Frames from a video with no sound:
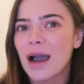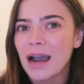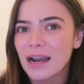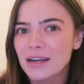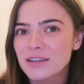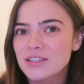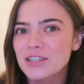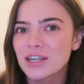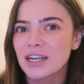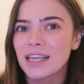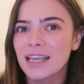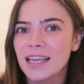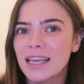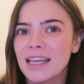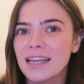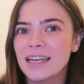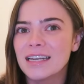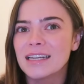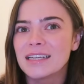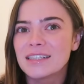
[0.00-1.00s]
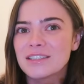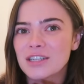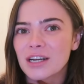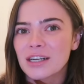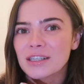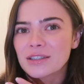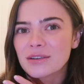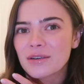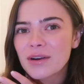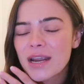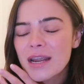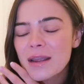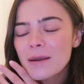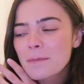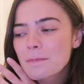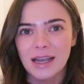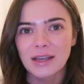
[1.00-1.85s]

actually in January.